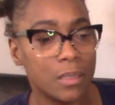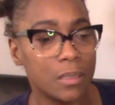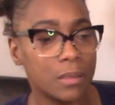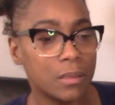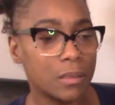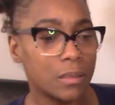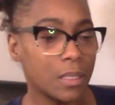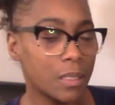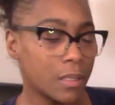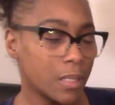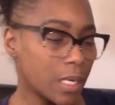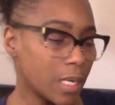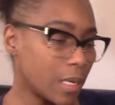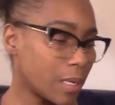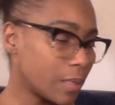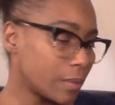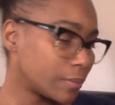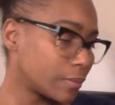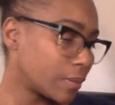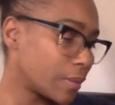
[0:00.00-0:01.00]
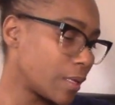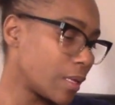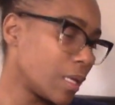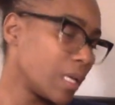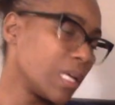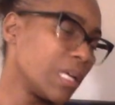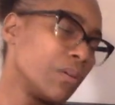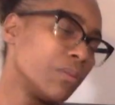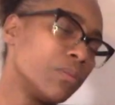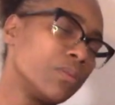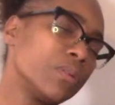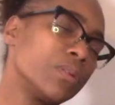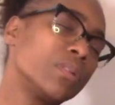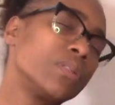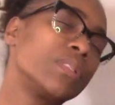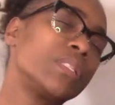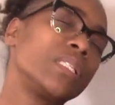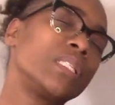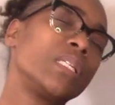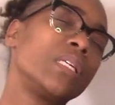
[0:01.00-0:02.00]
So yeah, I will
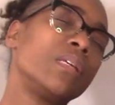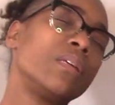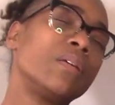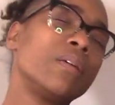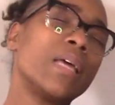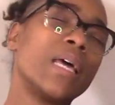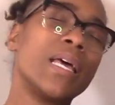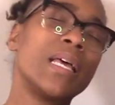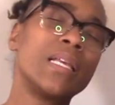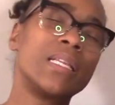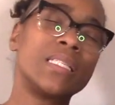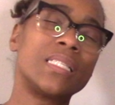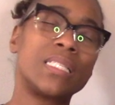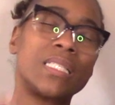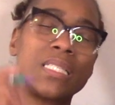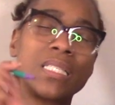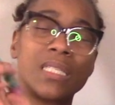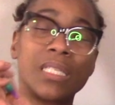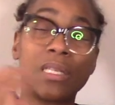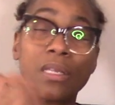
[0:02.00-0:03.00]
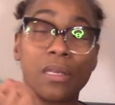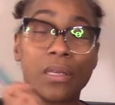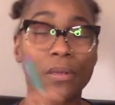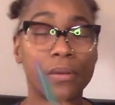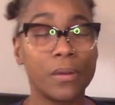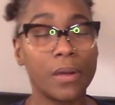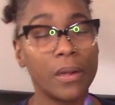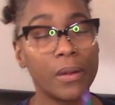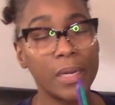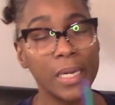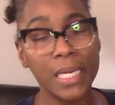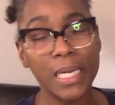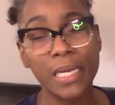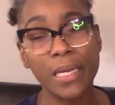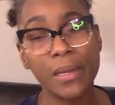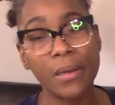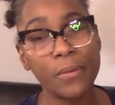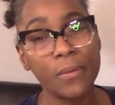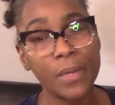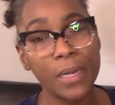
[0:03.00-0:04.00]
see you guys. You already
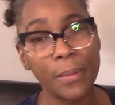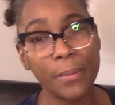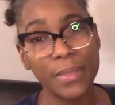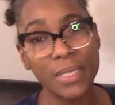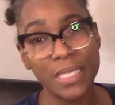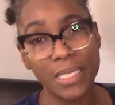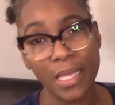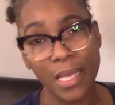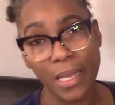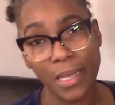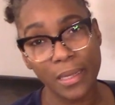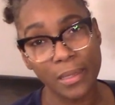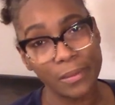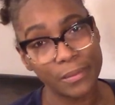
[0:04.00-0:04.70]
know what I'm going to say.